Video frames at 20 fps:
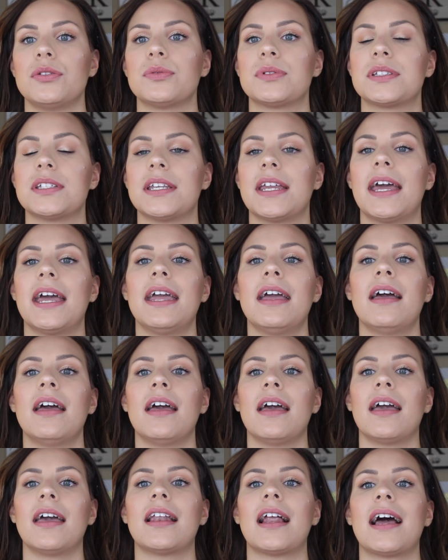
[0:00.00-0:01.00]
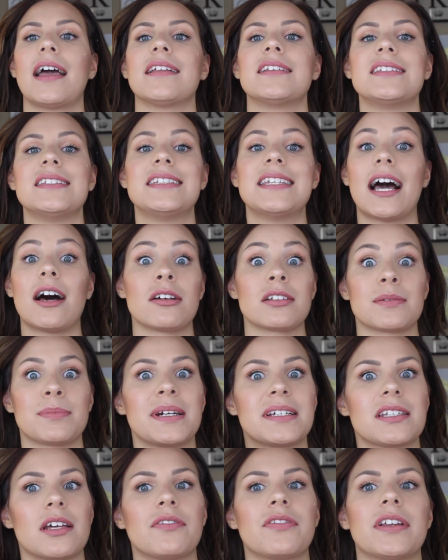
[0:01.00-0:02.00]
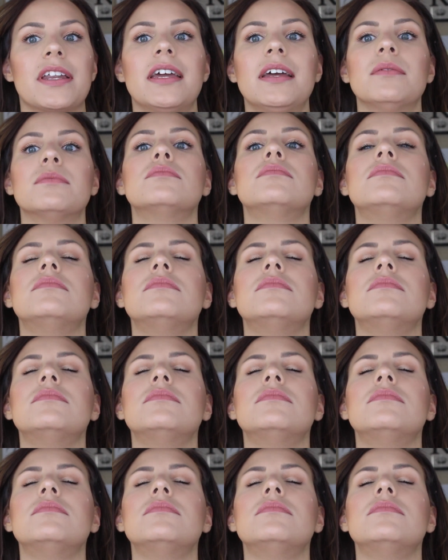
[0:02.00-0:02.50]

use today, and I douse myself in it.